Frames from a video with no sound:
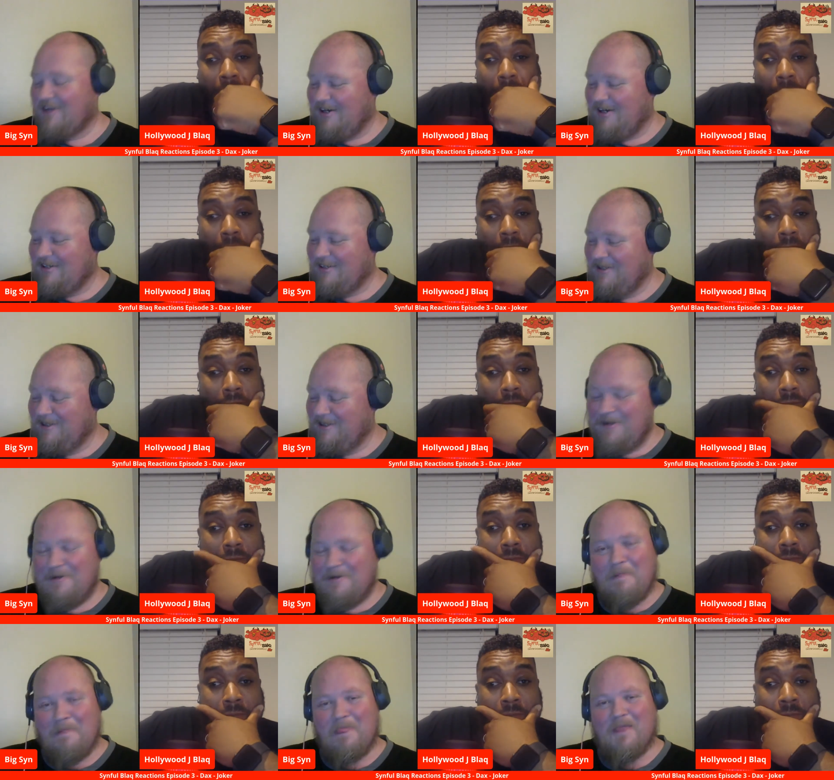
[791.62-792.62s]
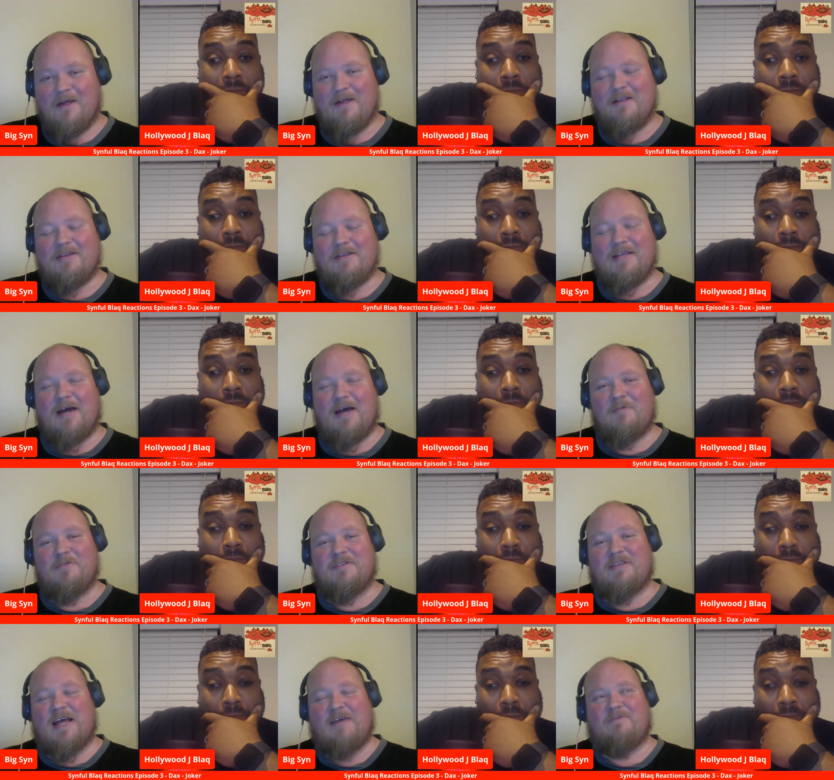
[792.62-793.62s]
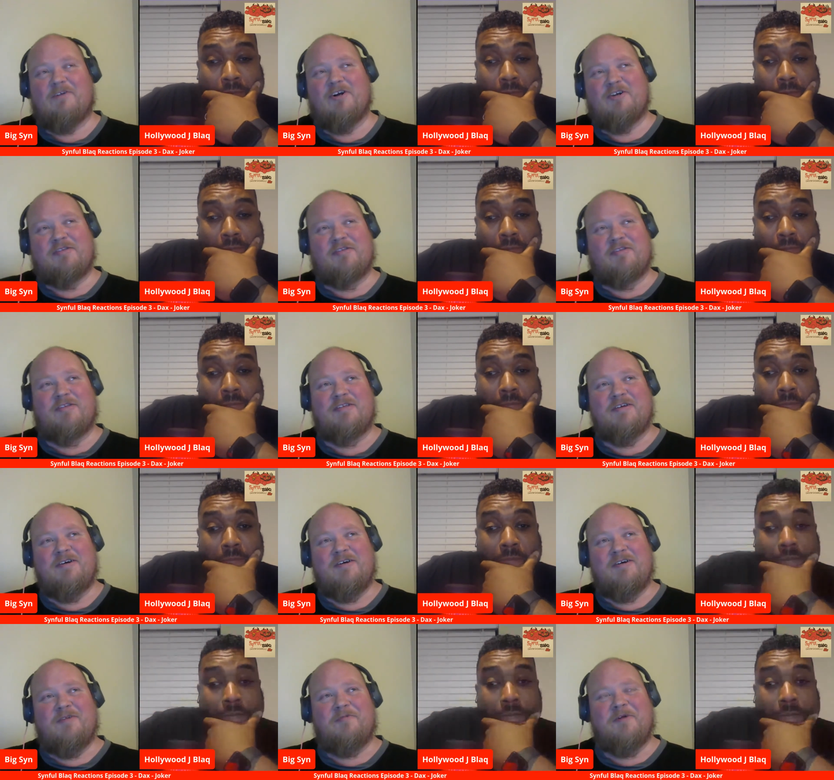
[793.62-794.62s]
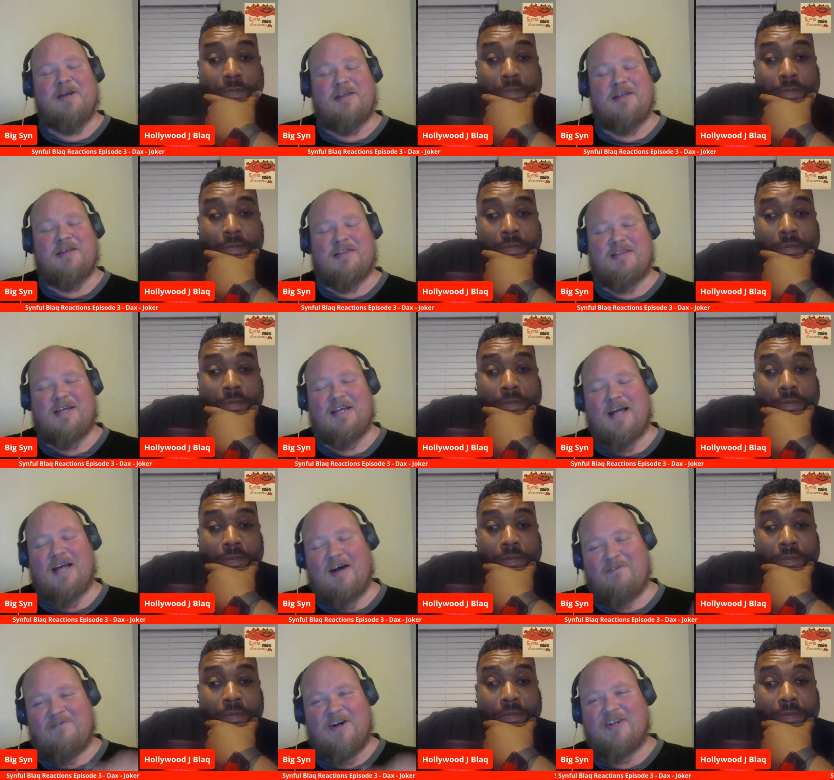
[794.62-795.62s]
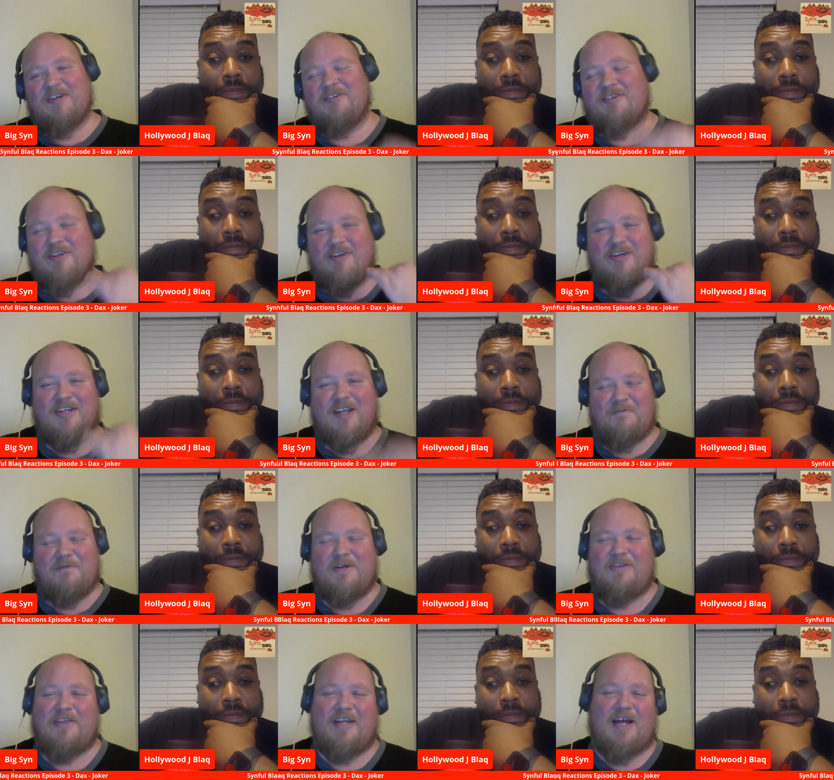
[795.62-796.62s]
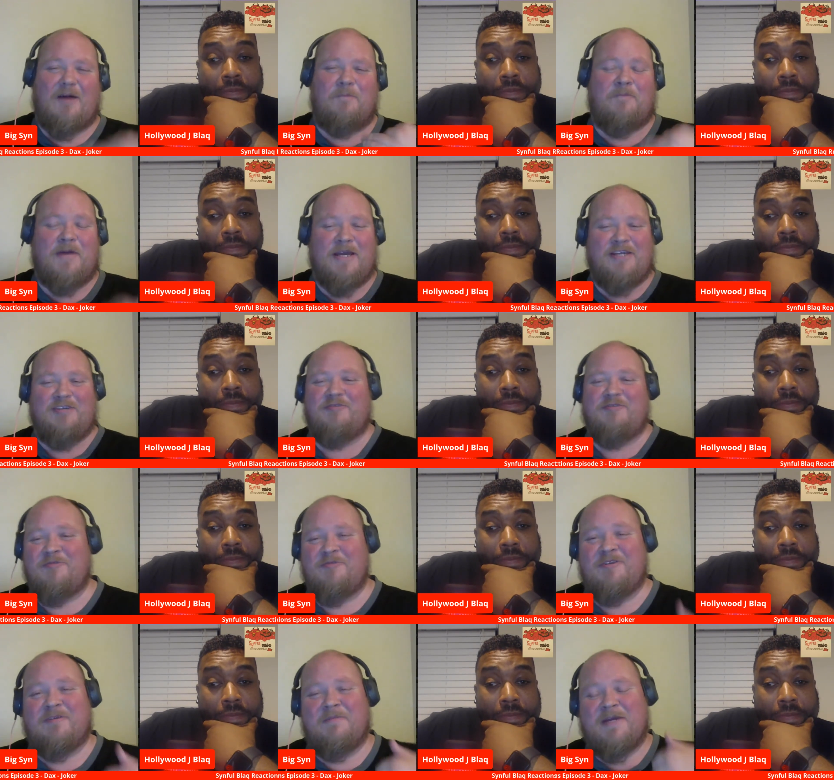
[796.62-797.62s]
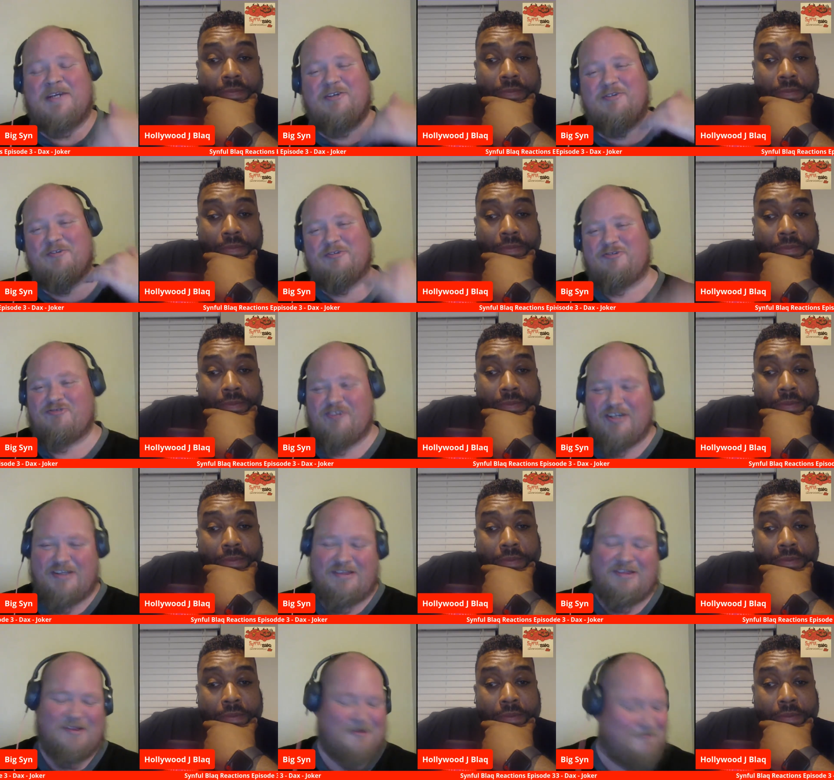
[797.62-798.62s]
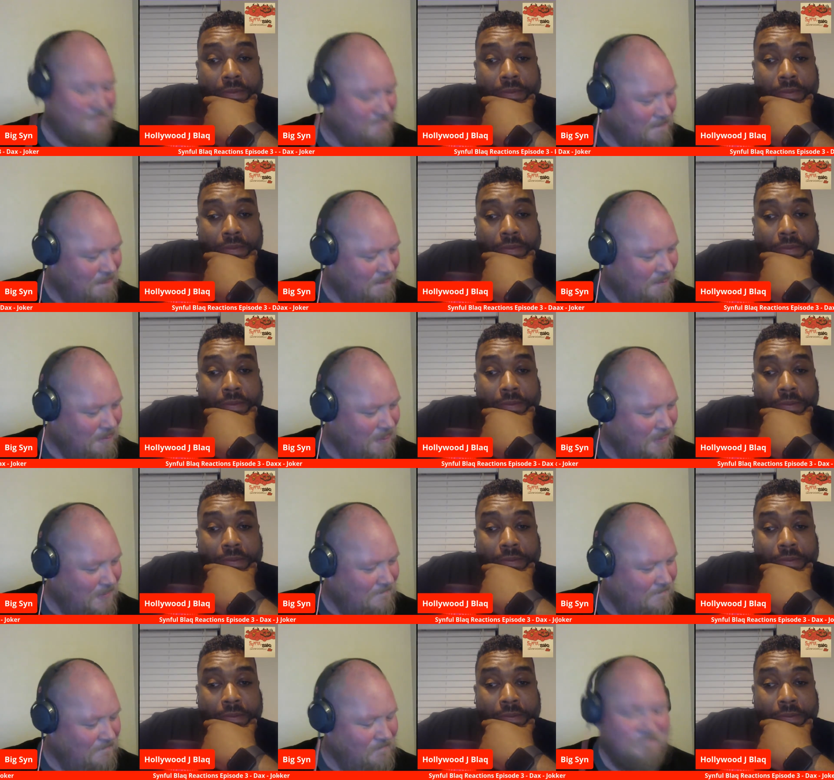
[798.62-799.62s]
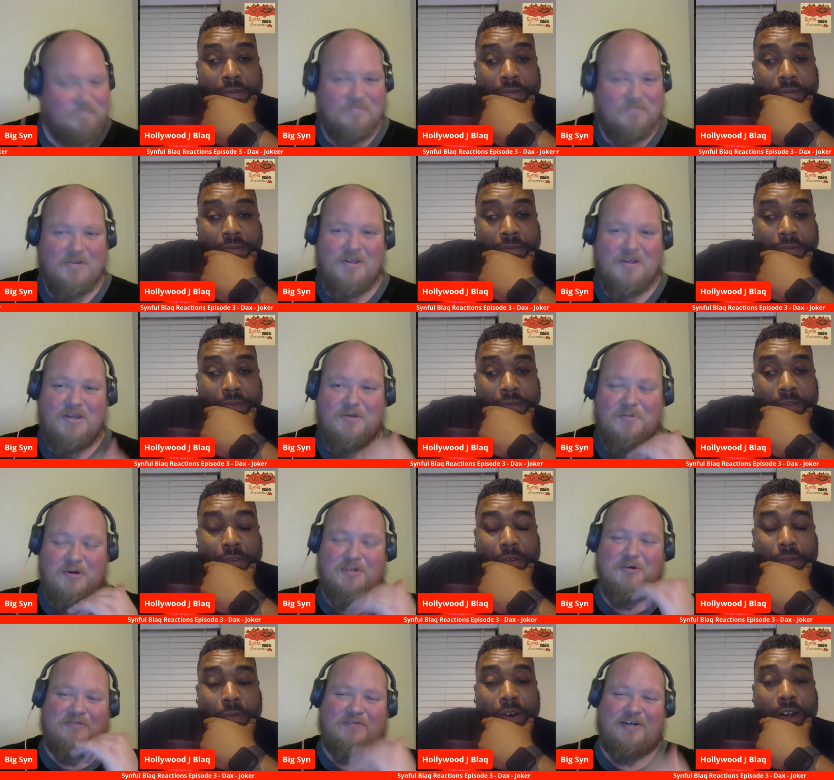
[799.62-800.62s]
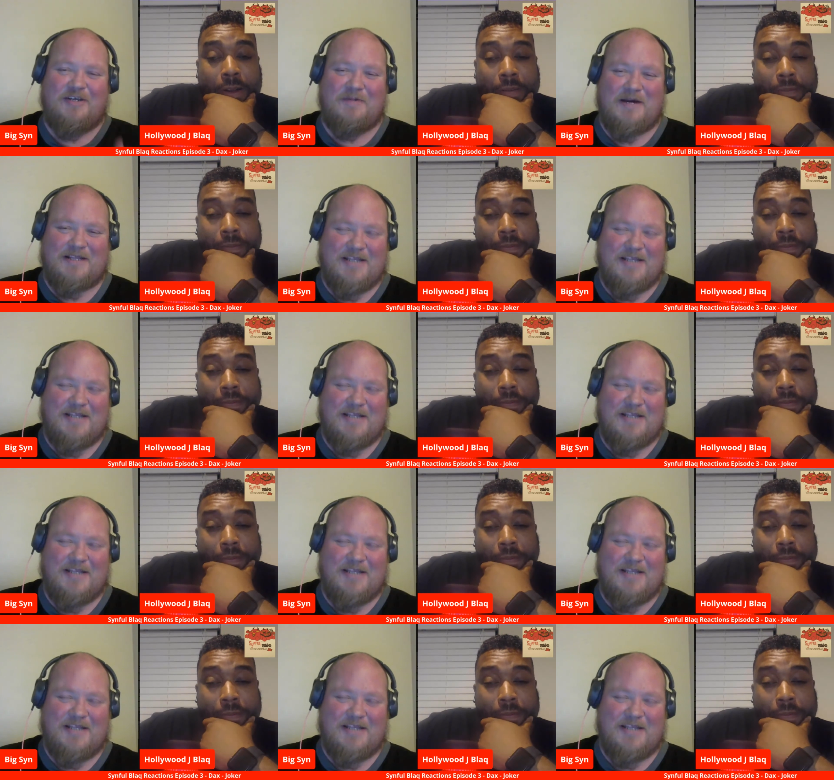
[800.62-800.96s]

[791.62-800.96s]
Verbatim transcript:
Speaker 1: That that verse where he said, "I'll fuck you till you love me, then I'll pay you to make you do tricks." You wanna know what's funny about that? What?